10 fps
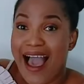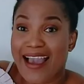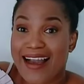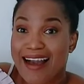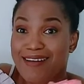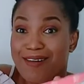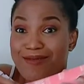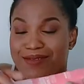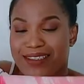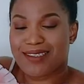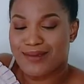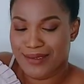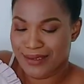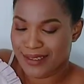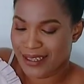I cannot wait to
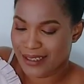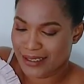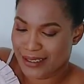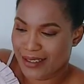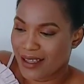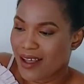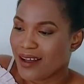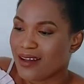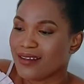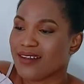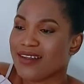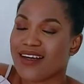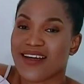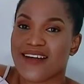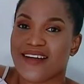use it. Ah,
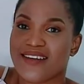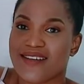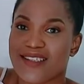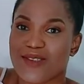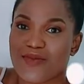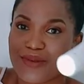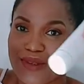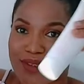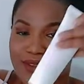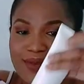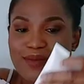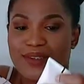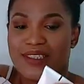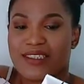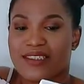it's broken,
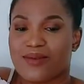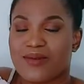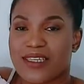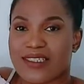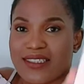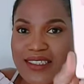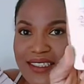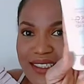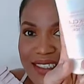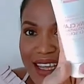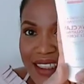but this is the way it is.